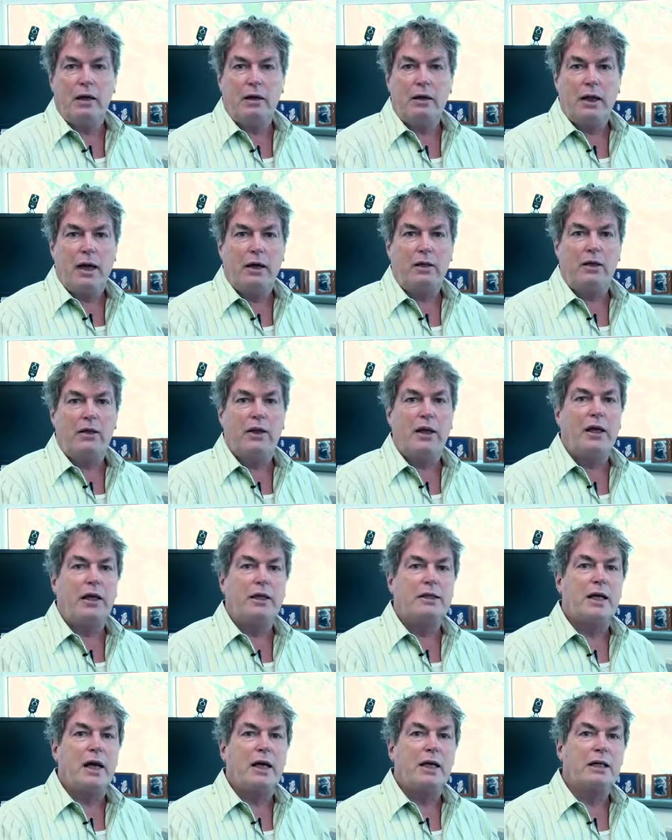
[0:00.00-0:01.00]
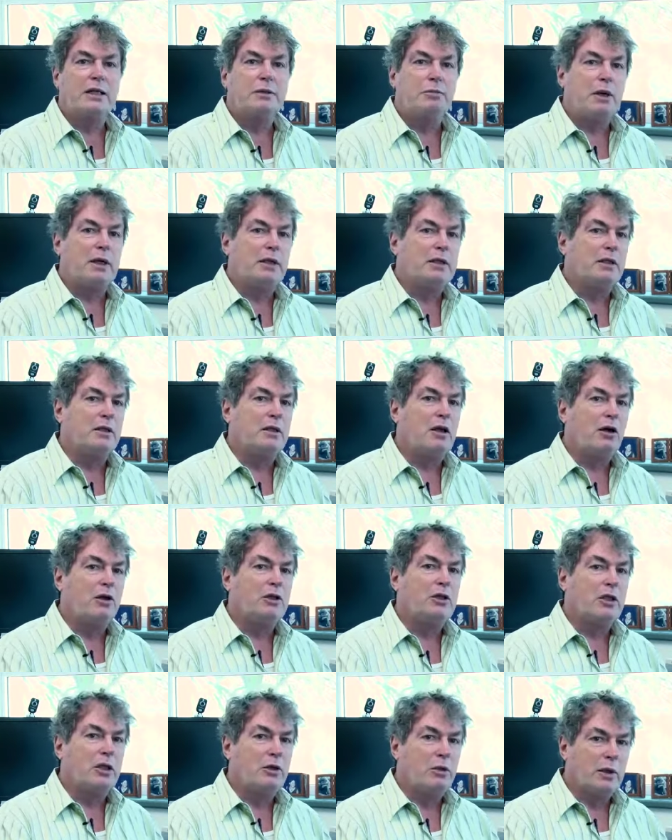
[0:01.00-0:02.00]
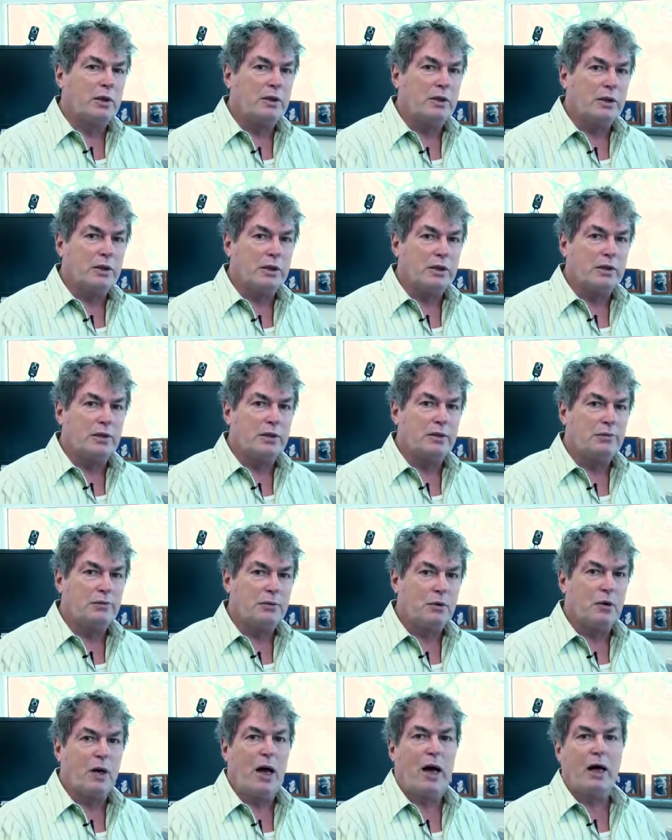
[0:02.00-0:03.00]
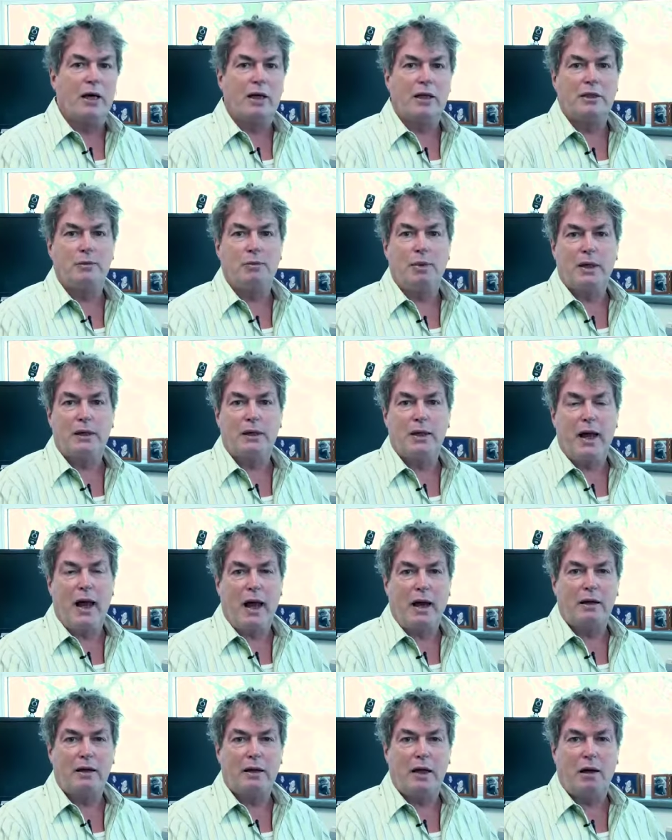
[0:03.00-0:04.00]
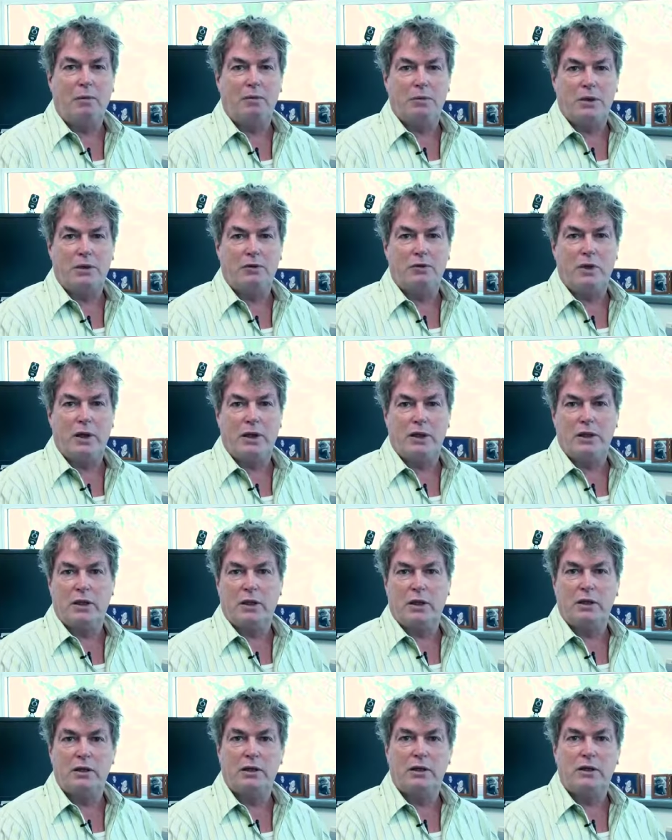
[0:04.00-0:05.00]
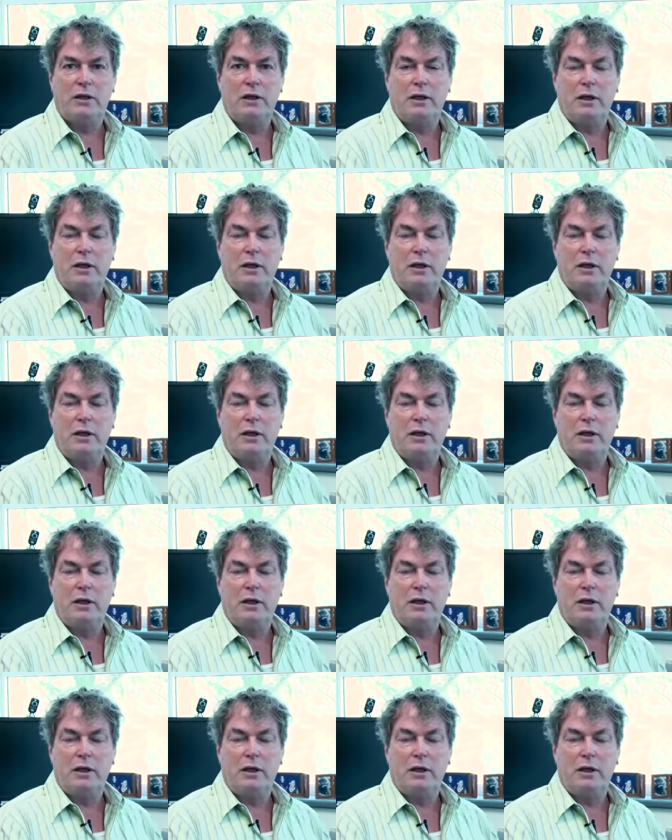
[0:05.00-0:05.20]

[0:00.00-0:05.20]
The other thing is unexpected consequences or unexpected outcomes of research.